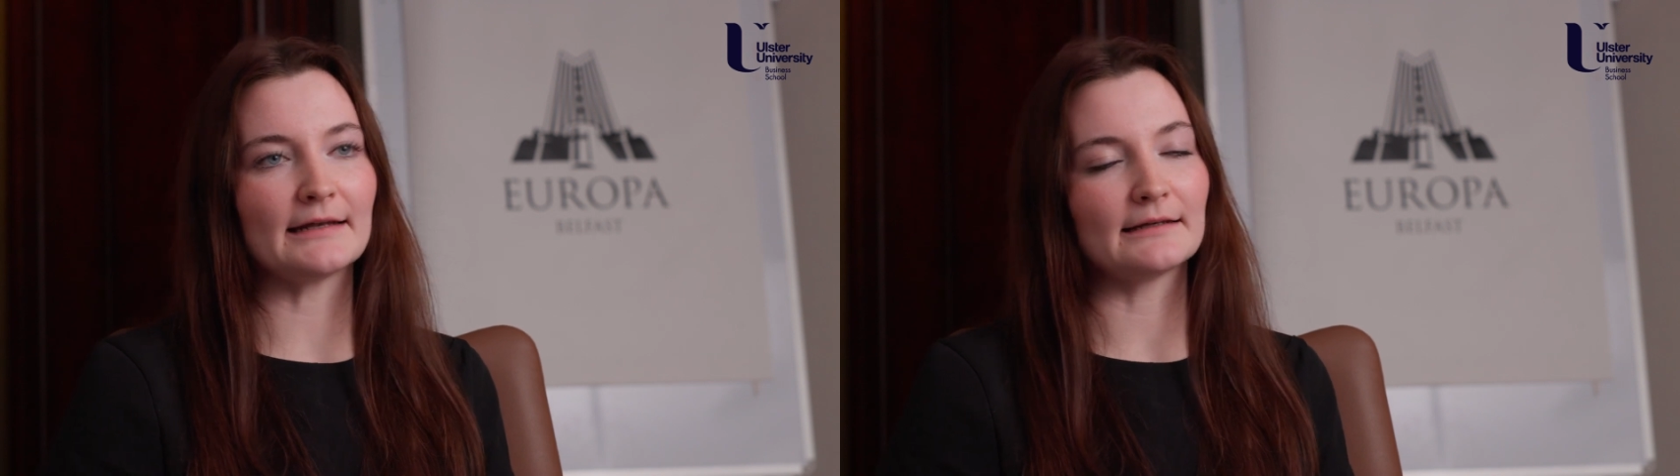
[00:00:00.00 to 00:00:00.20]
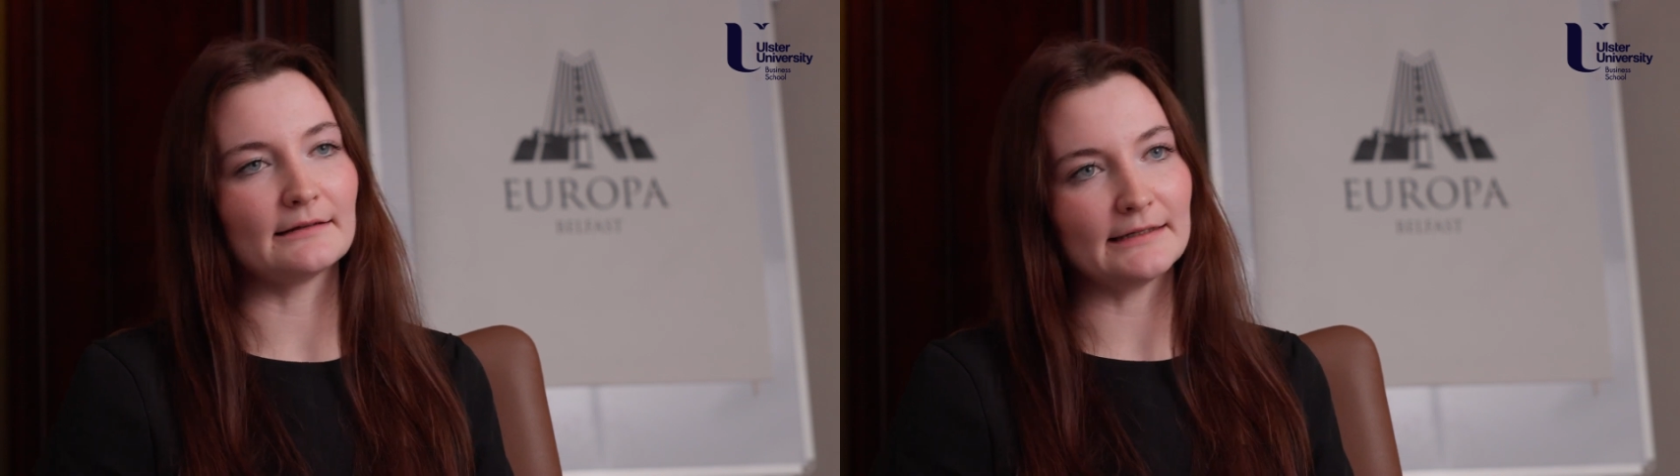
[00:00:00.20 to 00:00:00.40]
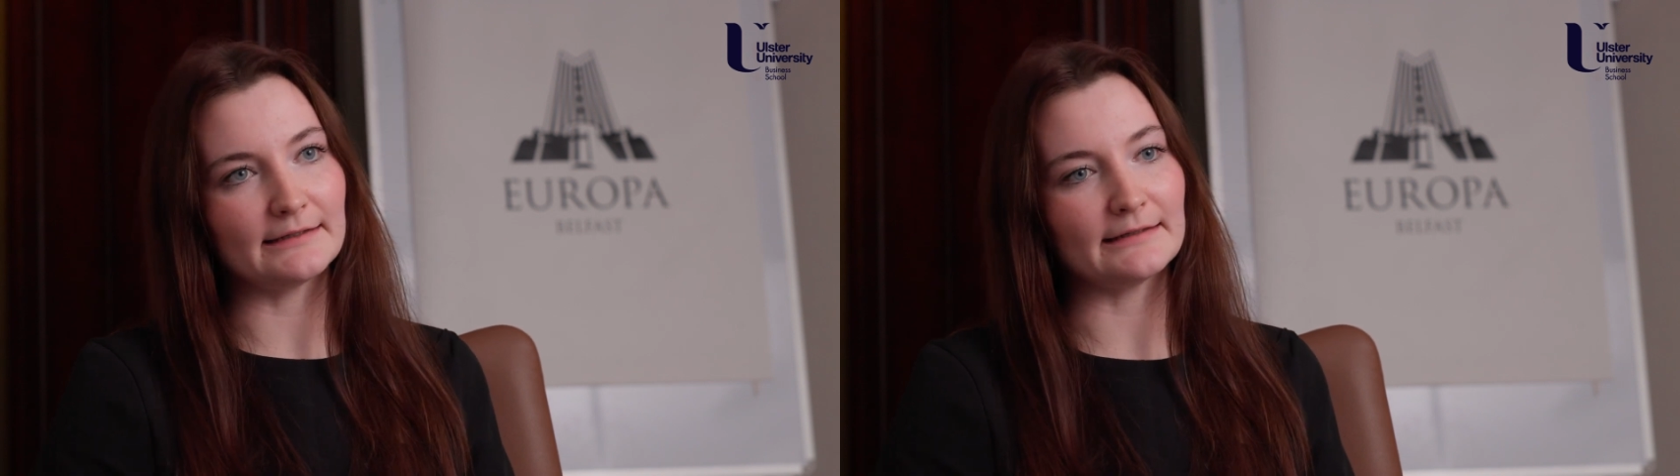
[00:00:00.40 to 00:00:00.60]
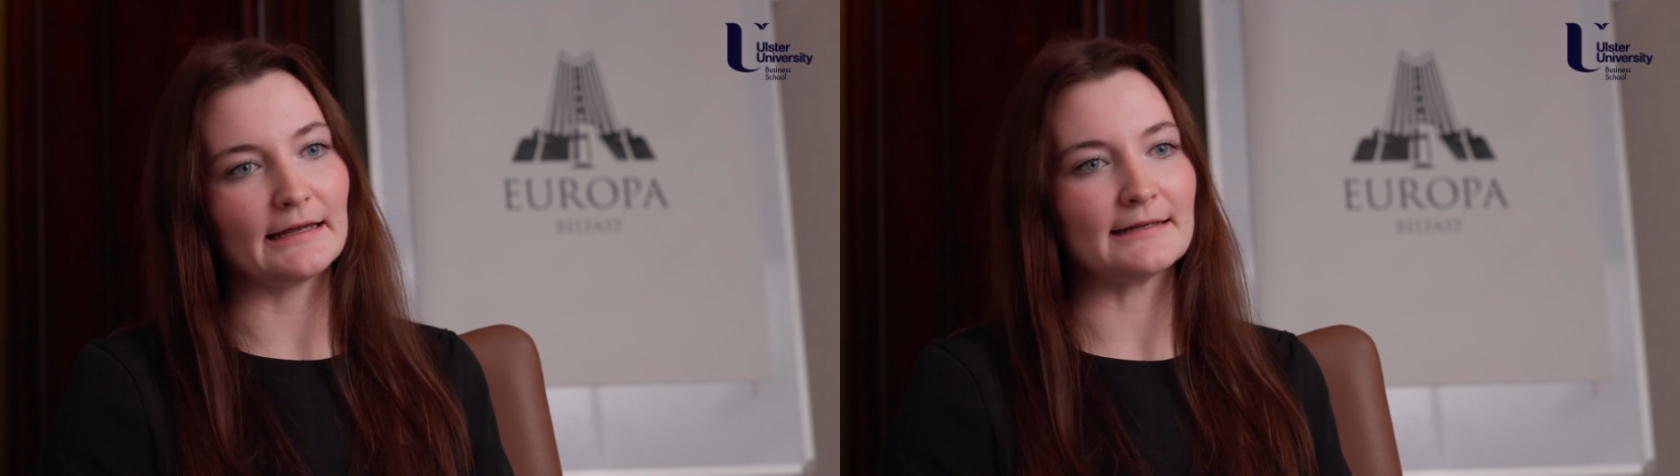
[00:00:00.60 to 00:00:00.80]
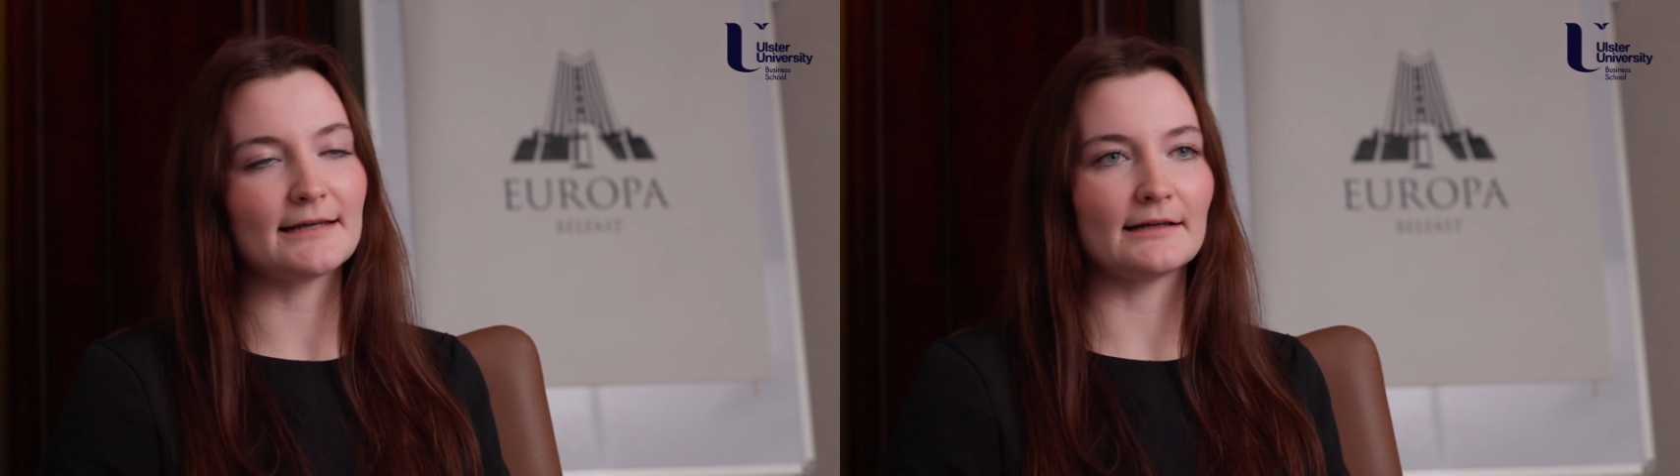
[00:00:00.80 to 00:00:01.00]
and
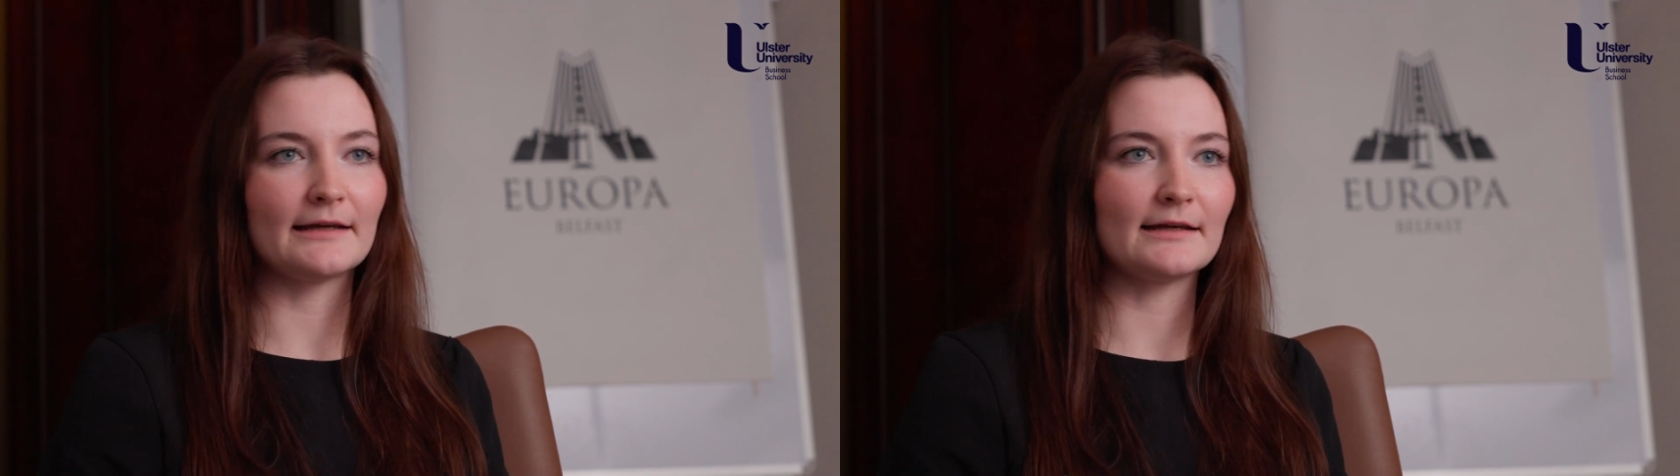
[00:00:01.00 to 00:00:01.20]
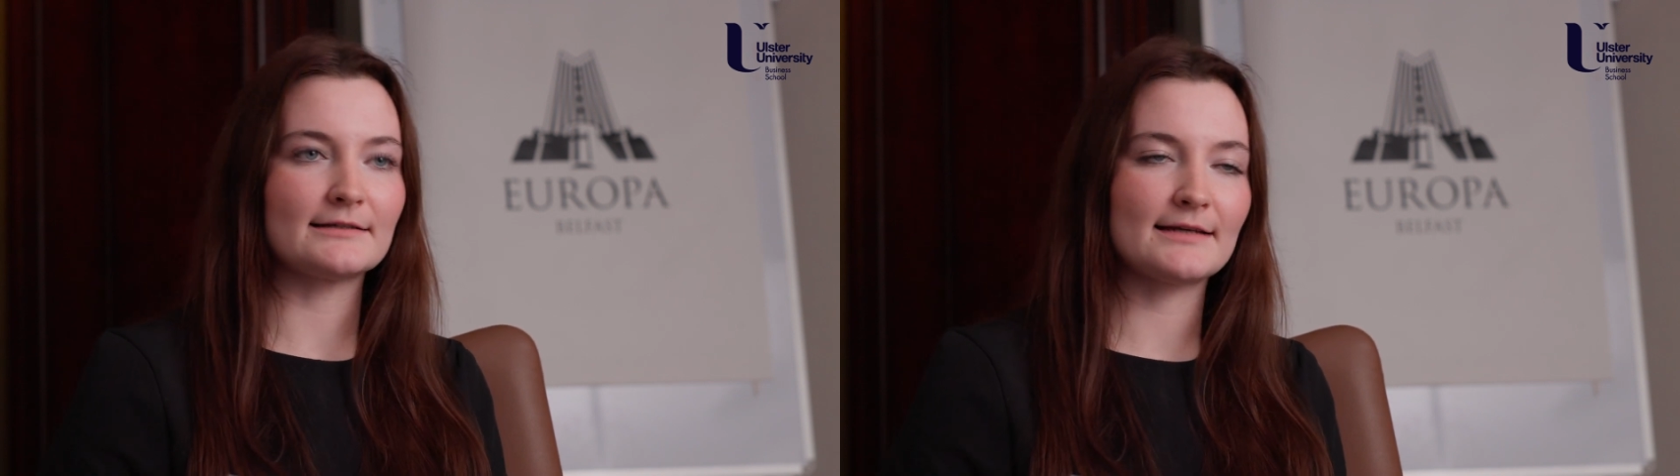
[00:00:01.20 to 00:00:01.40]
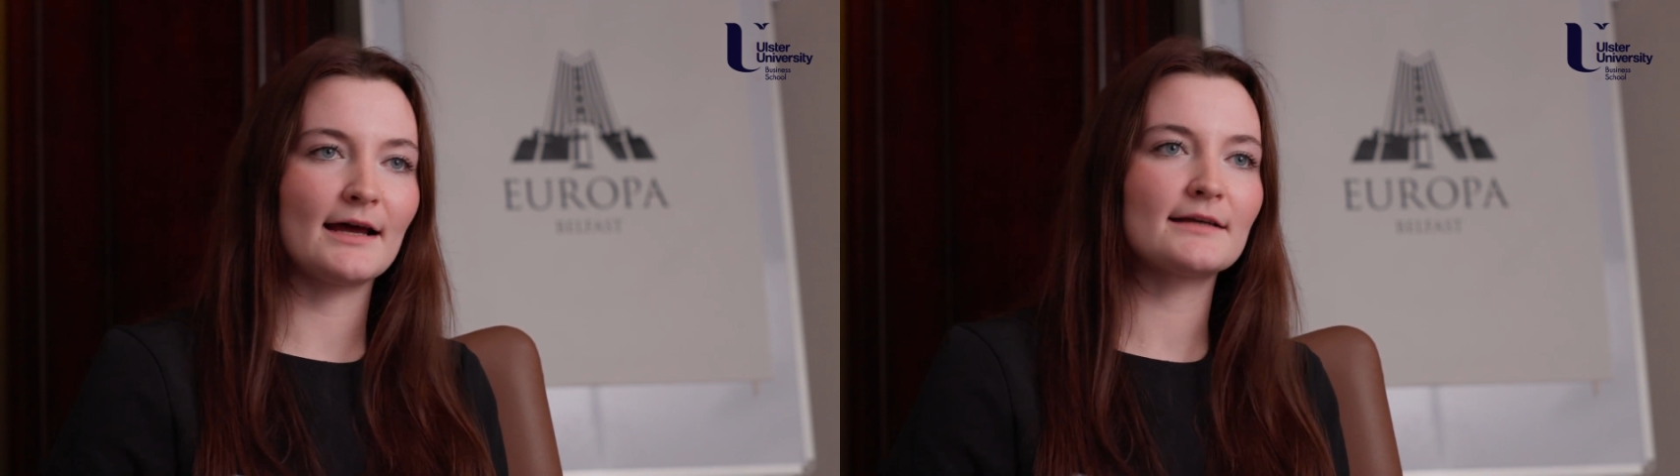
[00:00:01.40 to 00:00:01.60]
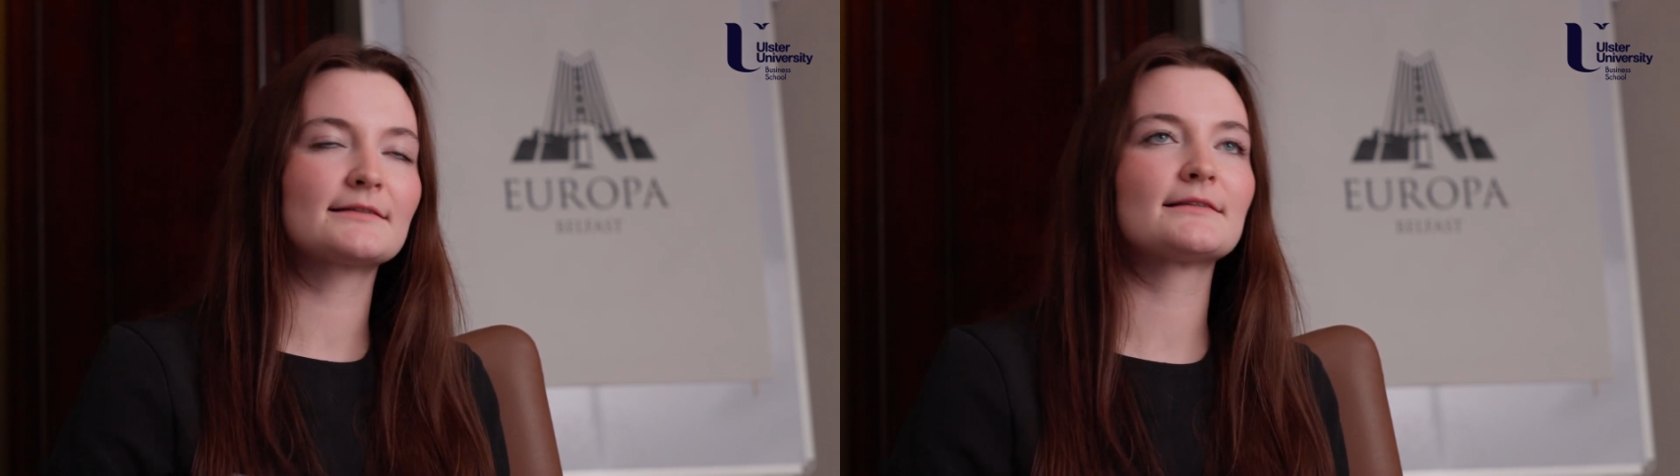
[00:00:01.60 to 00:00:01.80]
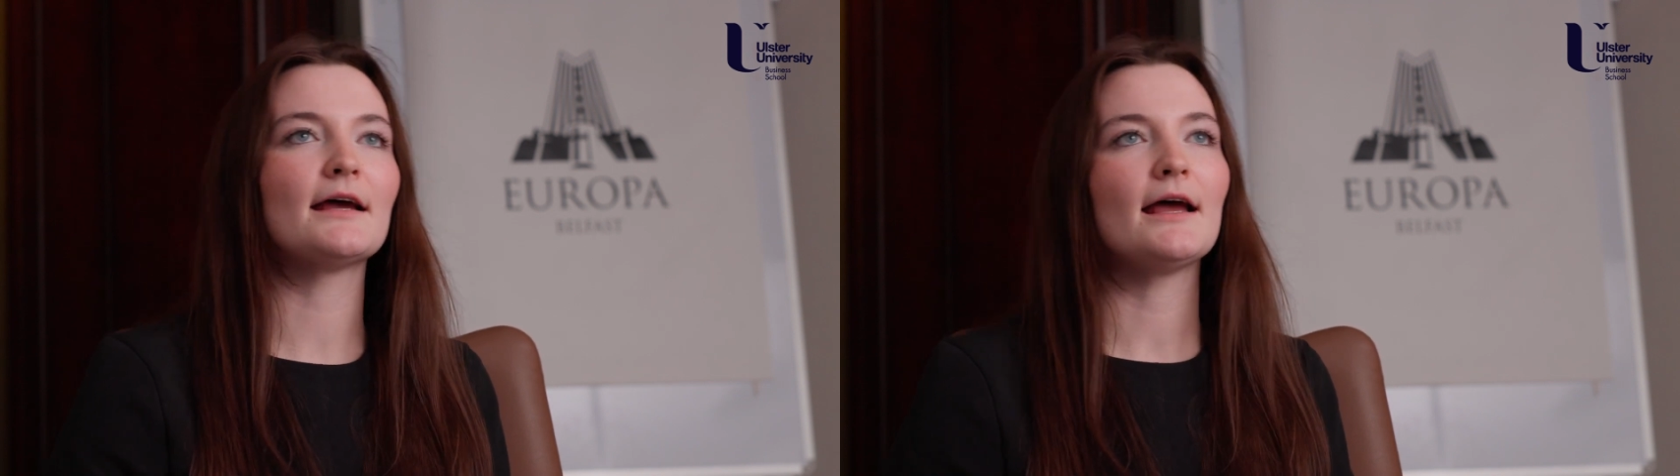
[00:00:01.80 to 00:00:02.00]
leading and delegating
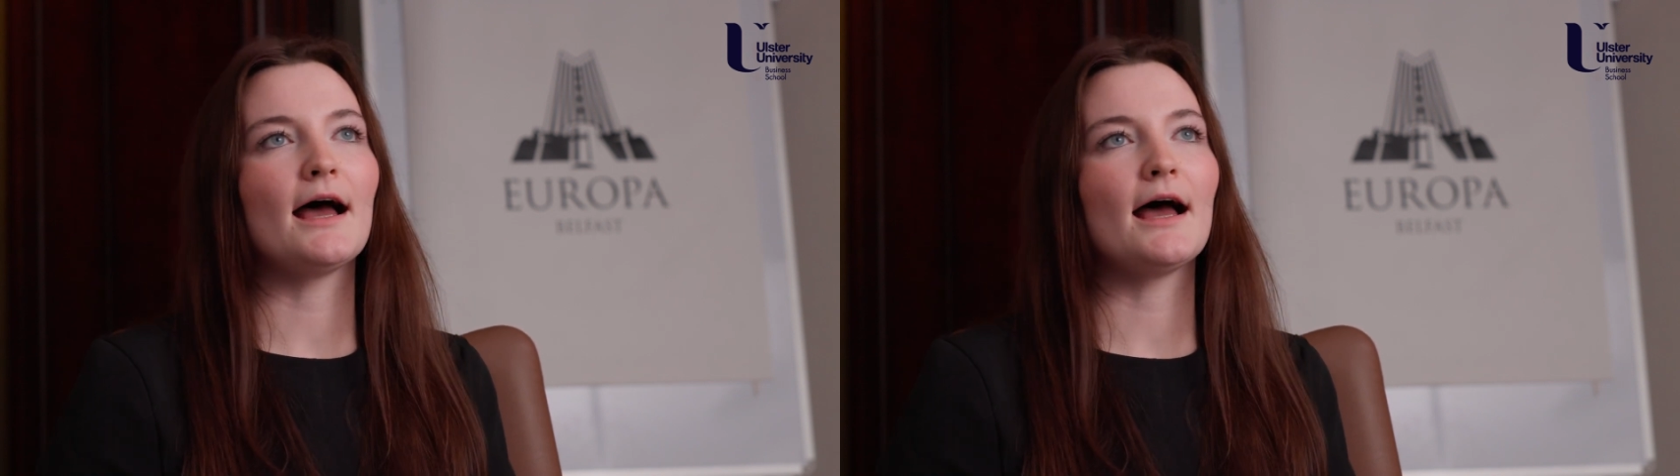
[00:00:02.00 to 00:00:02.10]
tasks